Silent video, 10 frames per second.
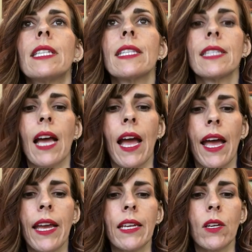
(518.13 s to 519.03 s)

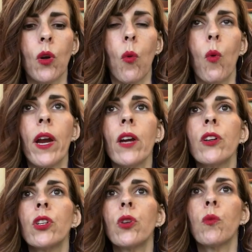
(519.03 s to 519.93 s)
decide where
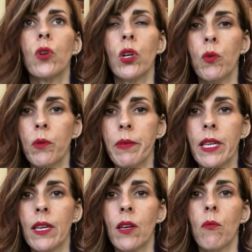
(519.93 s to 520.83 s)
your work would
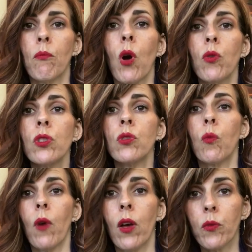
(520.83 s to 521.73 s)
be most
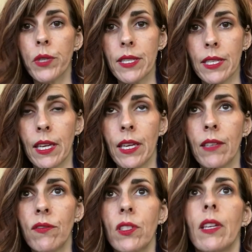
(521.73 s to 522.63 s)
well
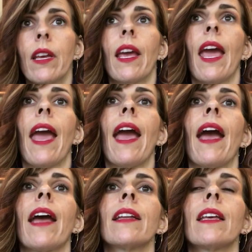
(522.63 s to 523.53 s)
received,
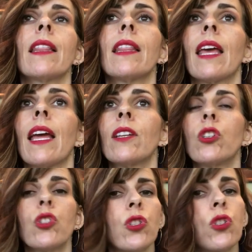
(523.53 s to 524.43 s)
and then
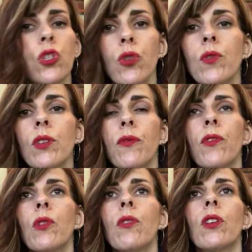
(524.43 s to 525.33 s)
just choose a
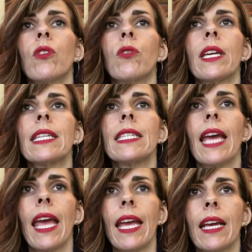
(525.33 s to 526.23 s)
few that you can
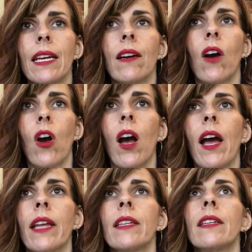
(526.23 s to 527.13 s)
take
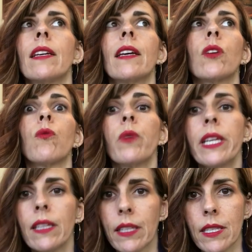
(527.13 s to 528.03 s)
on
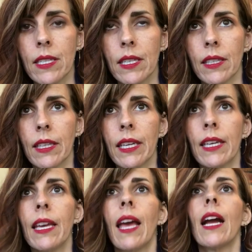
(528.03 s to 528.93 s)

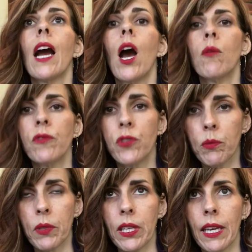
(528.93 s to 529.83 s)
realistically,
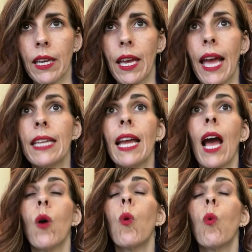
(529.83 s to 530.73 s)
comfortably, and
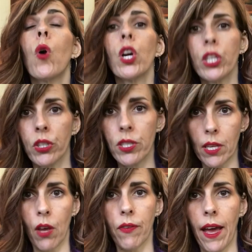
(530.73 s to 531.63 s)
not work
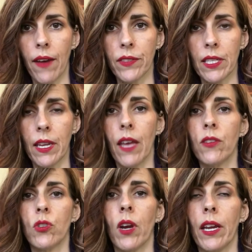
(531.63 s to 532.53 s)
yourself half to
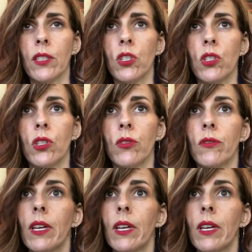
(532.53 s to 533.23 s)
death trying to do.